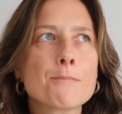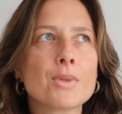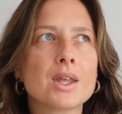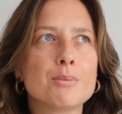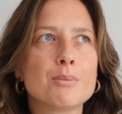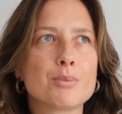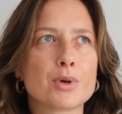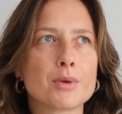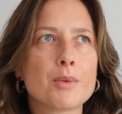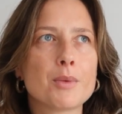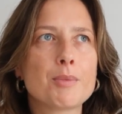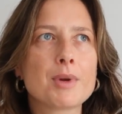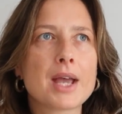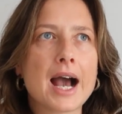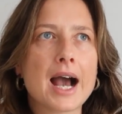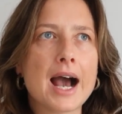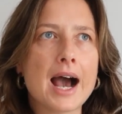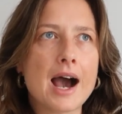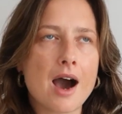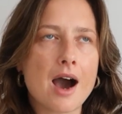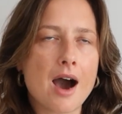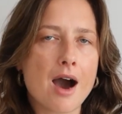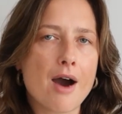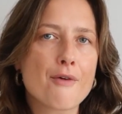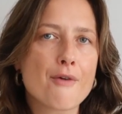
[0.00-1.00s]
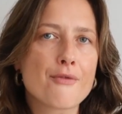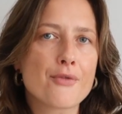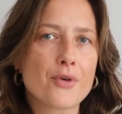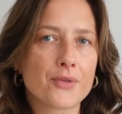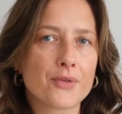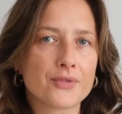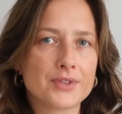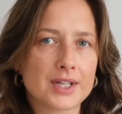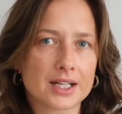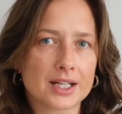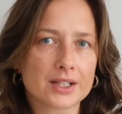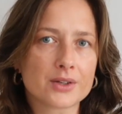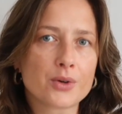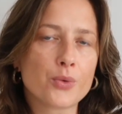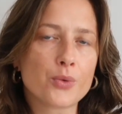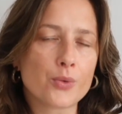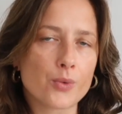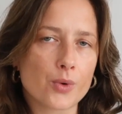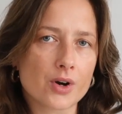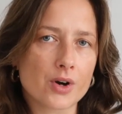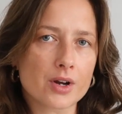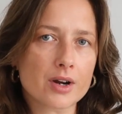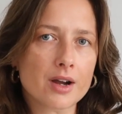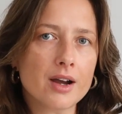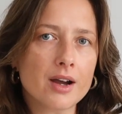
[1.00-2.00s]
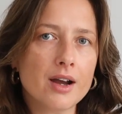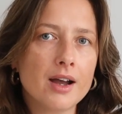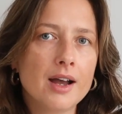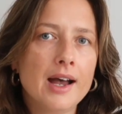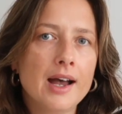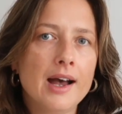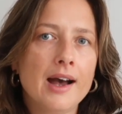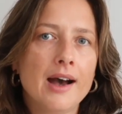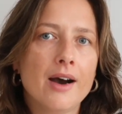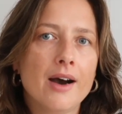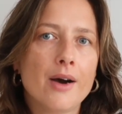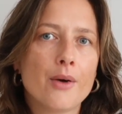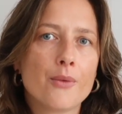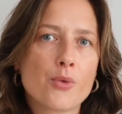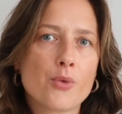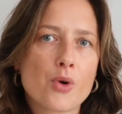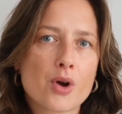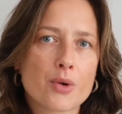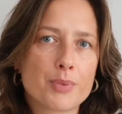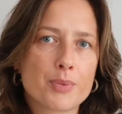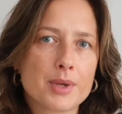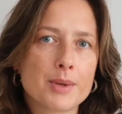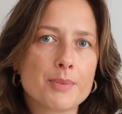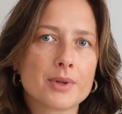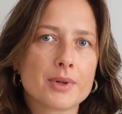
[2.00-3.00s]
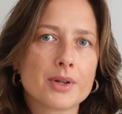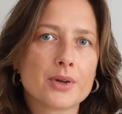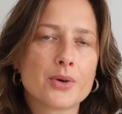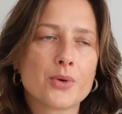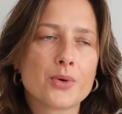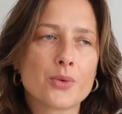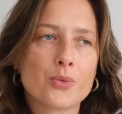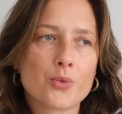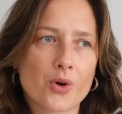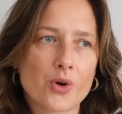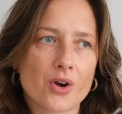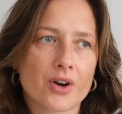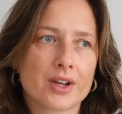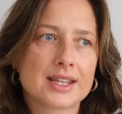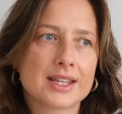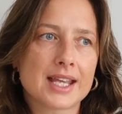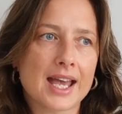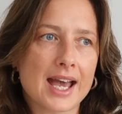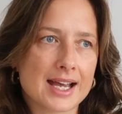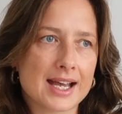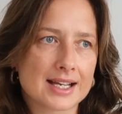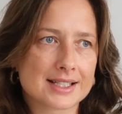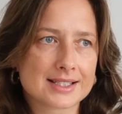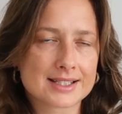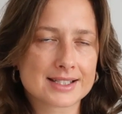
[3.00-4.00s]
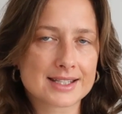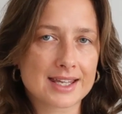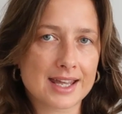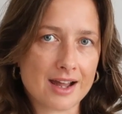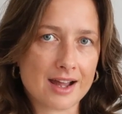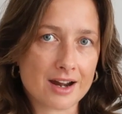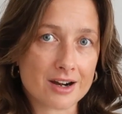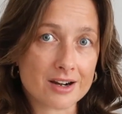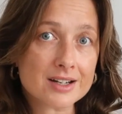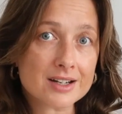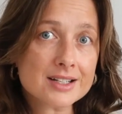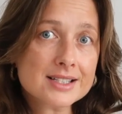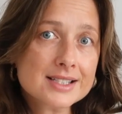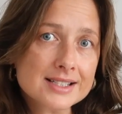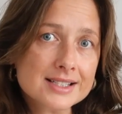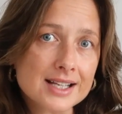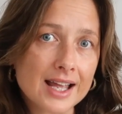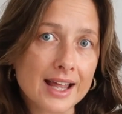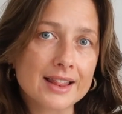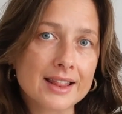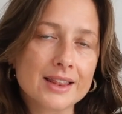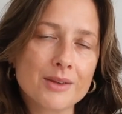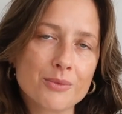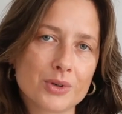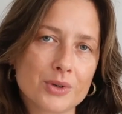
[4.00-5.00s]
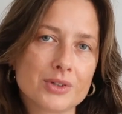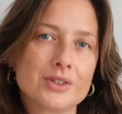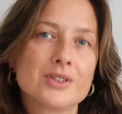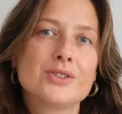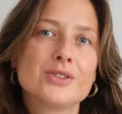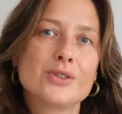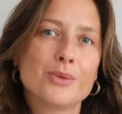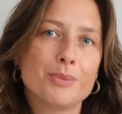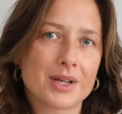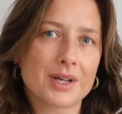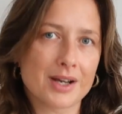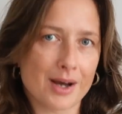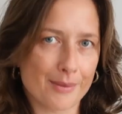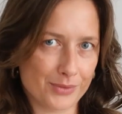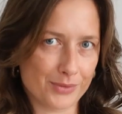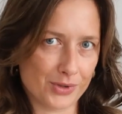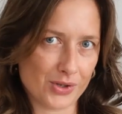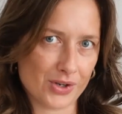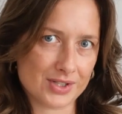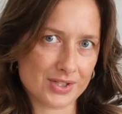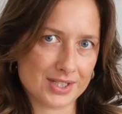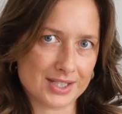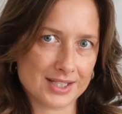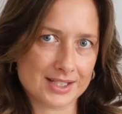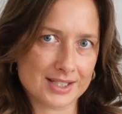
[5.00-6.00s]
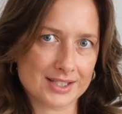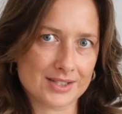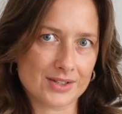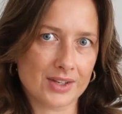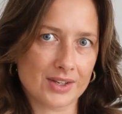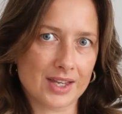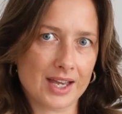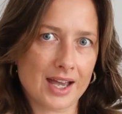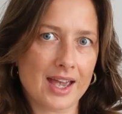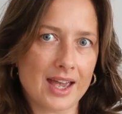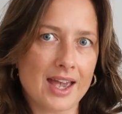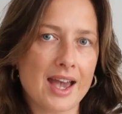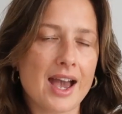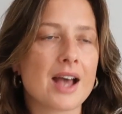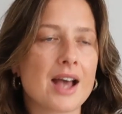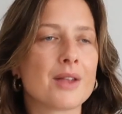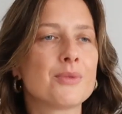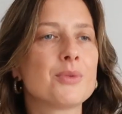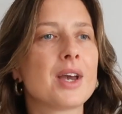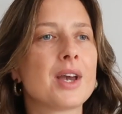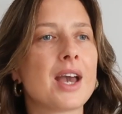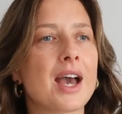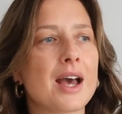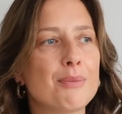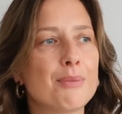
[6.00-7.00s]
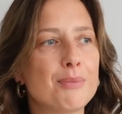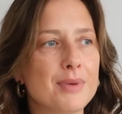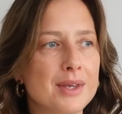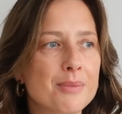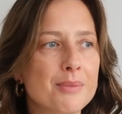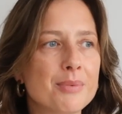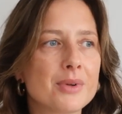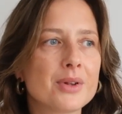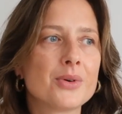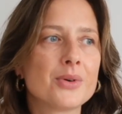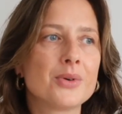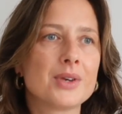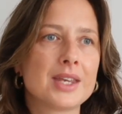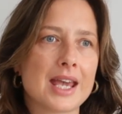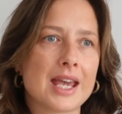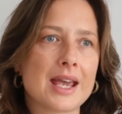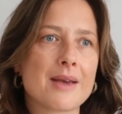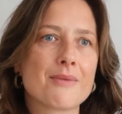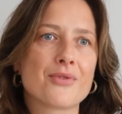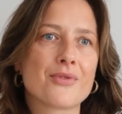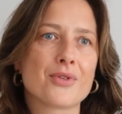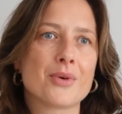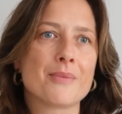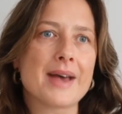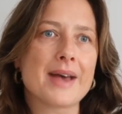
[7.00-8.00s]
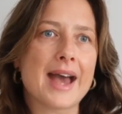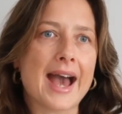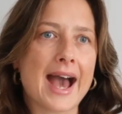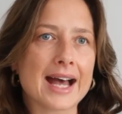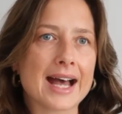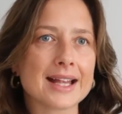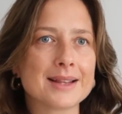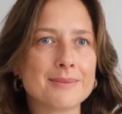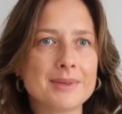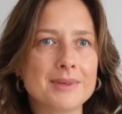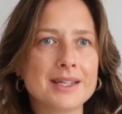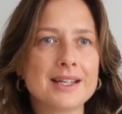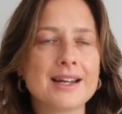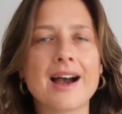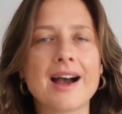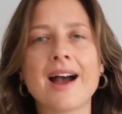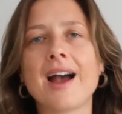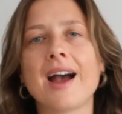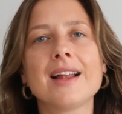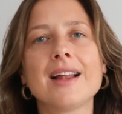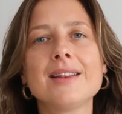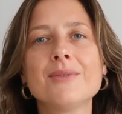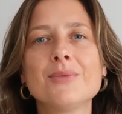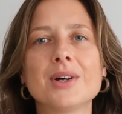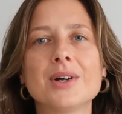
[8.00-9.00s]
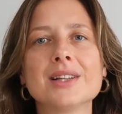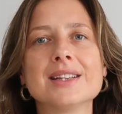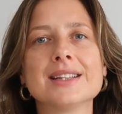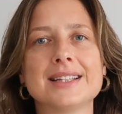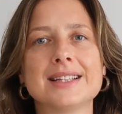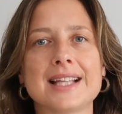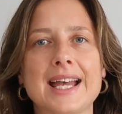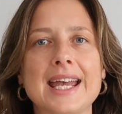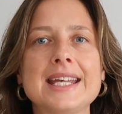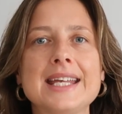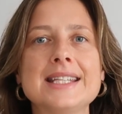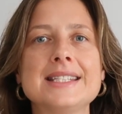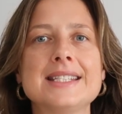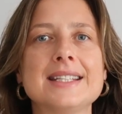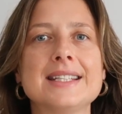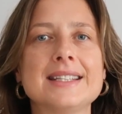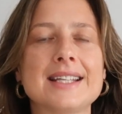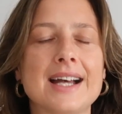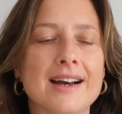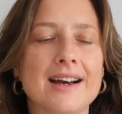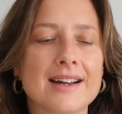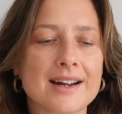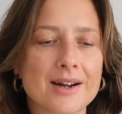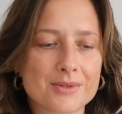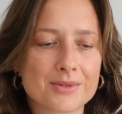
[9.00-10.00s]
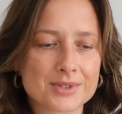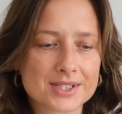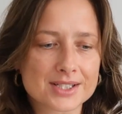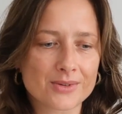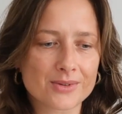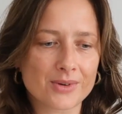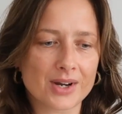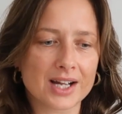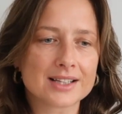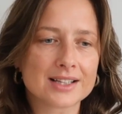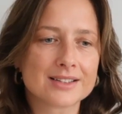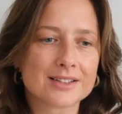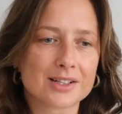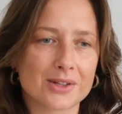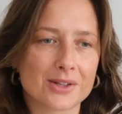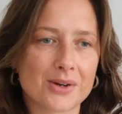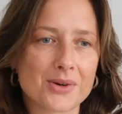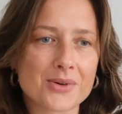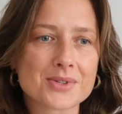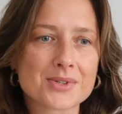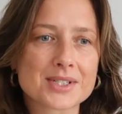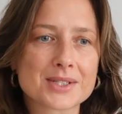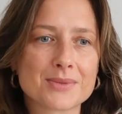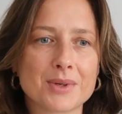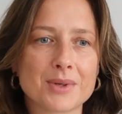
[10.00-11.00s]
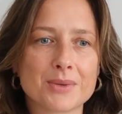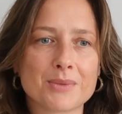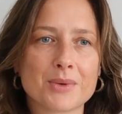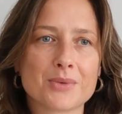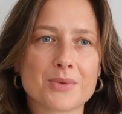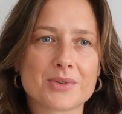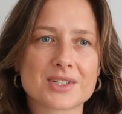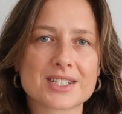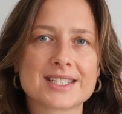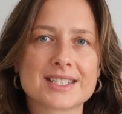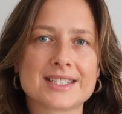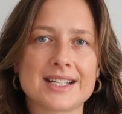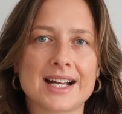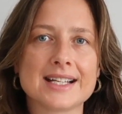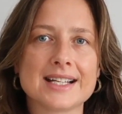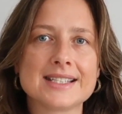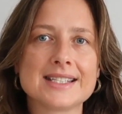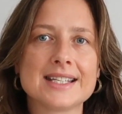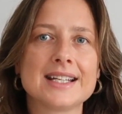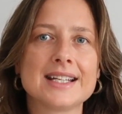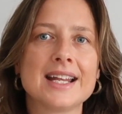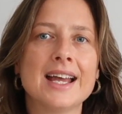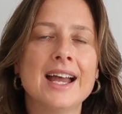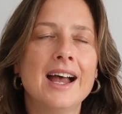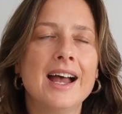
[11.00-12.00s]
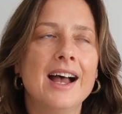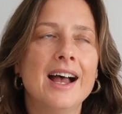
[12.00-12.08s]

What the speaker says: probably half of that quarter were people who worked as carers and they wanted to become nurses, okay? And we had people who came from admin. I had one lady that I was quite close when we were studying.